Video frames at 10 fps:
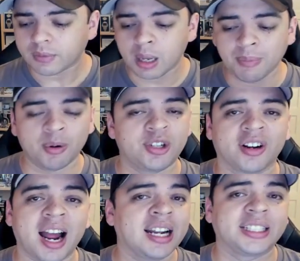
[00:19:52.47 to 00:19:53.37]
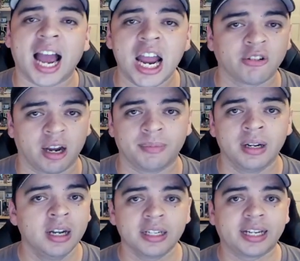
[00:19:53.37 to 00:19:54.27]
but with Dragonic Diagram
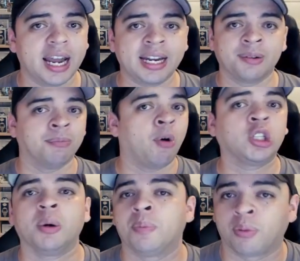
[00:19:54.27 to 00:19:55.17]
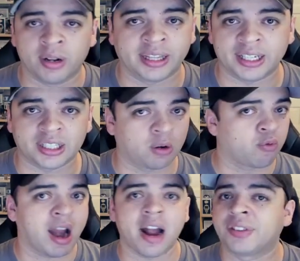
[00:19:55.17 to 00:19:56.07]
getting multiple printings, like
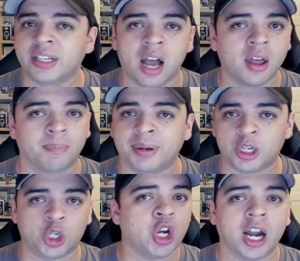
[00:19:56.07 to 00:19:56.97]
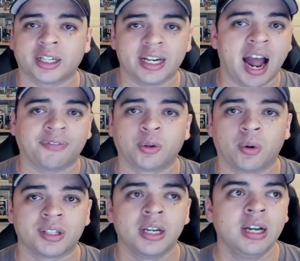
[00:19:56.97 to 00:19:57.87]
right after the other, being shotgun
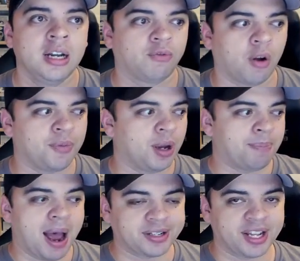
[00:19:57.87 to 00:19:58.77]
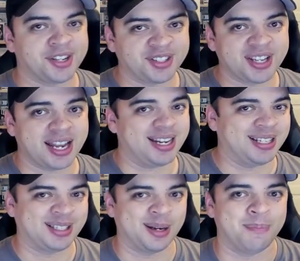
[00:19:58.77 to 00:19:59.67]
afterwards, from the Battles Legends set
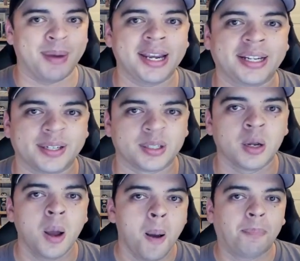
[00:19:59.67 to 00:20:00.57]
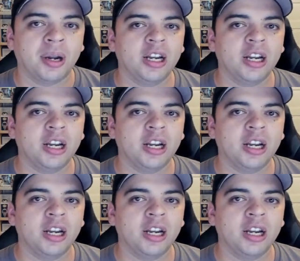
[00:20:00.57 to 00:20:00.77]
into the MegaTins, but